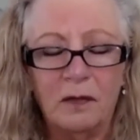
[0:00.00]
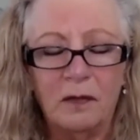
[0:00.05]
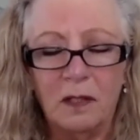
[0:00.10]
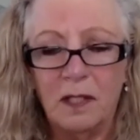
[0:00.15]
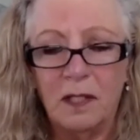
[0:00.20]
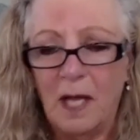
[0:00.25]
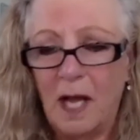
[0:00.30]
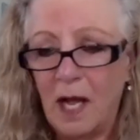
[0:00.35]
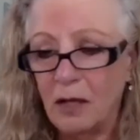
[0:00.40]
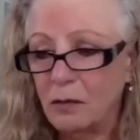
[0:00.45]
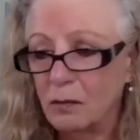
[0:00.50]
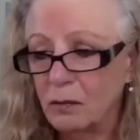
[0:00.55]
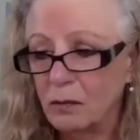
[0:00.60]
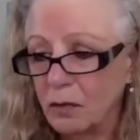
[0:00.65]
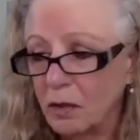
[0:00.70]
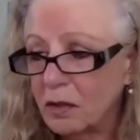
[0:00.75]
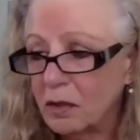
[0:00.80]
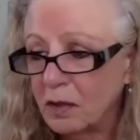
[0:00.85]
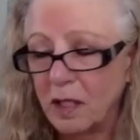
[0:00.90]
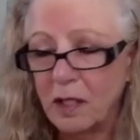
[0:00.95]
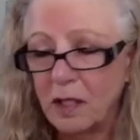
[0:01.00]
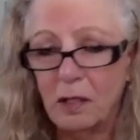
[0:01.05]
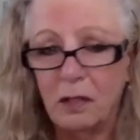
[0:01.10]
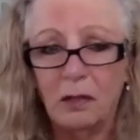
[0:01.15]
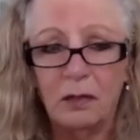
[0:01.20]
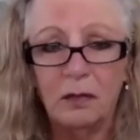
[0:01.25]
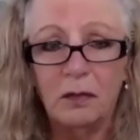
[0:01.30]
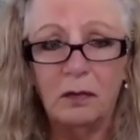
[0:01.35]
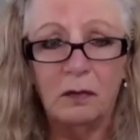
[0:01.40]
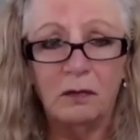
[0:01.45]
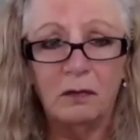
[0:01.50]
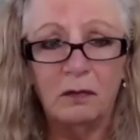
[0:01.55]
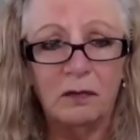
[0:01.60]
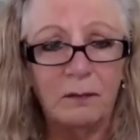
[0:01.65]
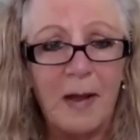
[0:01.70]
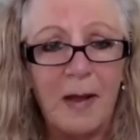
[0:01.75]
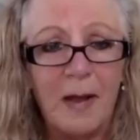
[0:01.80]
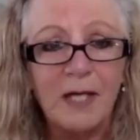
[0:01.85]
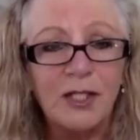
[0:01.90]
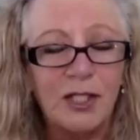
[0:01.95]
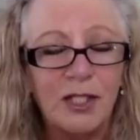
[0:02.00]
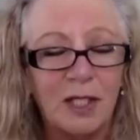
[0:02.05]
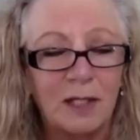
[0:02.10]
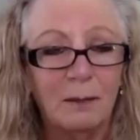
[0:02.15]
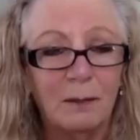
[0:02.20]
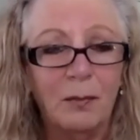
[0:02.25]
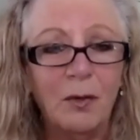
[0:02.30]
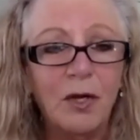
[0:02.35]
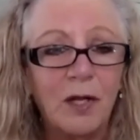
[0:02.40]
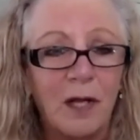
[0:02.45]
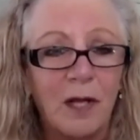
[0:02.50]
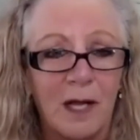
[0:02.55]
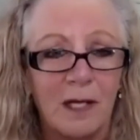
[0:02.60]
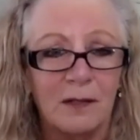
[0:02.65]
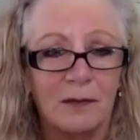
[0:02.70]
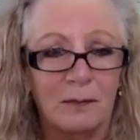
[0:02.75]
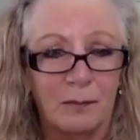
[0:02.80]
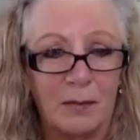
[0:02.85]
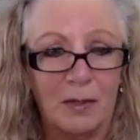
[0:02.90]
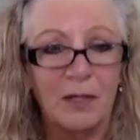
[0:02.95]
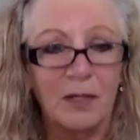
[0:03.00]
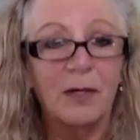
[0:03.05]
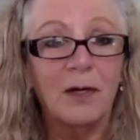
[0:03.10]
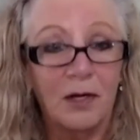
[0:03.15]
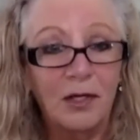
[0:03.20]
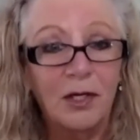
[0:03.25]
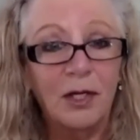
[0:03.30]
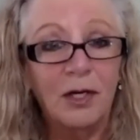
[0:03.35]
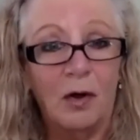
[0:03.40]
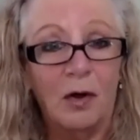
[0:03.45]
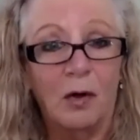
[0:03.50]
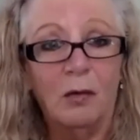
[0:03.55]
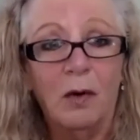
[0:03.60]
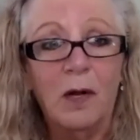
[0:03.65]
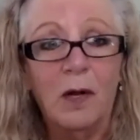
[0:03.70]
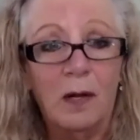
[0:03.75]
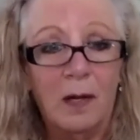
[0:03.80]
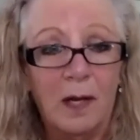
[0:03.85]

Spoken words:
yeah, you looked like you're smashed in the bookcase, but, you know,